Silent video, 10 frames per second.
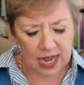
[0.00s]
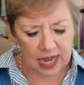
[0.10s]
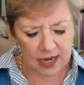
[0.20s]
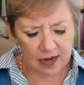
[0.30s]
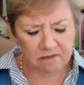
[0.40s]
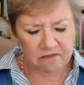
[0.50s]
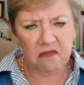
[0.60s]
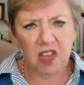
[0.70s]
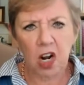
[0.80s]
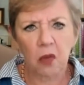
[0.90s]
And,
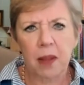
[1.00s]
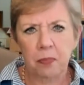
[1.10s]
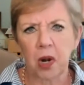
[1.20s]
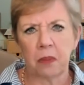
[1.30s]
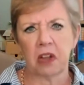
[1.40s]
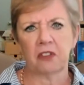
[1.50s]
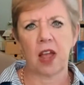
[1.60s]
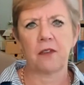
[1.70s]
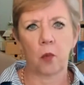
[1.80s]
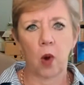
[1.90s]
you know, they pretty much
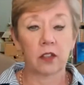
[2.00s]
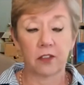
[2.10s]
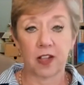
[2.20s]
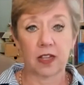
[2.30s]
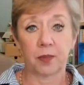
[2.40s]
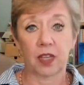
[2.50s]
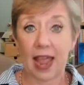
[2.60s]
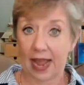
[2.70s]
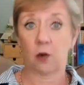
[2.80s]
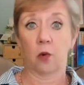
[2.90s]
have a well developed
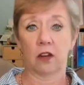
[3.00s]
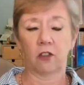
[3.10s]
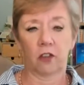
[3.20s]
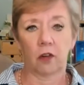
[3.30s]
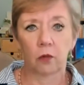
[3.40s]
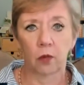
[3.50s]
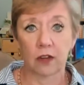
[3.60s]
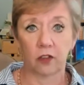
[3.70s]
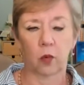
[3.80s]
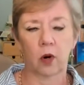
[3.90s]
language
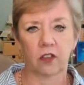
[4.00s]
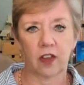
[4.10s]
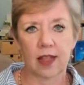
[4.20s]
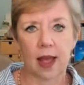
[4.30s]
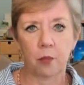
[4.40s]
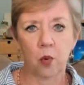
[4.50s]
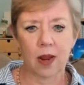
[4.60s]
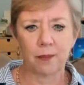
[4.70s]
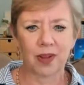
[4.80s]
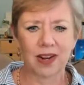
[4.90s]
resource at that
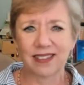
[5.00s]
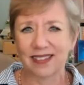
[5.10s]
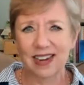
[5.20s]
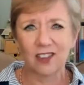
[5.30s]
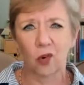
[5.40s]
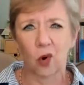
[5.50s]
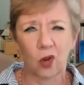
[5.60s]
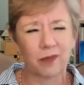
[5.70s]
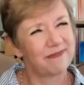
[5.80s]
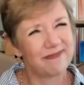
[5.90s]
point, but a six year
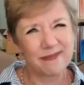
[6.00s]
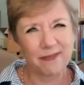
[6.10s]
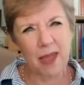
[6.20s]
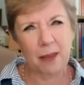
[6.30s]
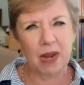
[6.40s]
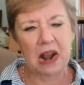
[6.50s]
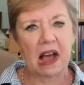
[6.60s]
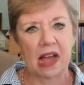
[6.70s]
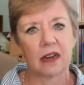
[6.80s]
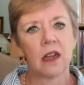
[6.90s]
old, maybe
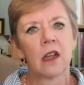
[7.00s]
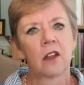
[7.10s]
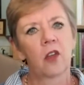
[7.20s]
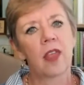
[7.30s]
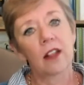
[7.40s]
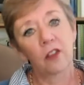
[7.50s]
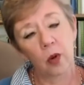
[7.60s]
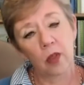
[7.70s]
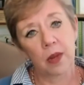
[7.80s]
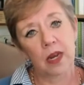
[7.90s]
not. So that's
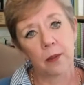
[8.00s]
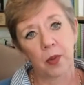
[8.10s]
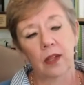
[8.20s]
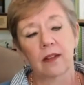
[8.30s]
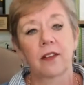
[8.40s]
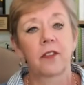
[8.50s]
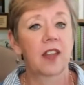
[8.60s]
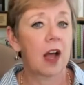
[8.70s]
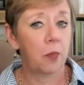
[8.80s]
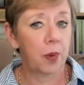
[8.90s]
where the manipulatives
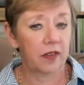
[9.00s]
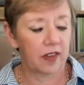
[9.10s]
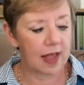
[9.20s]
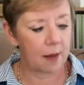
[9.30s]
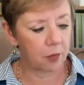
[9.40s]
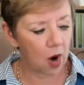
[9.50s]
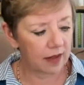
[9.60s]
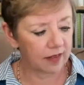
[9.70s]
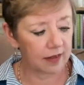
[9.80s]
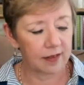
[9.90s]
help us in that
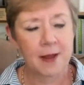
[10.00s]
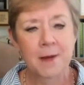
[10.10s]
process.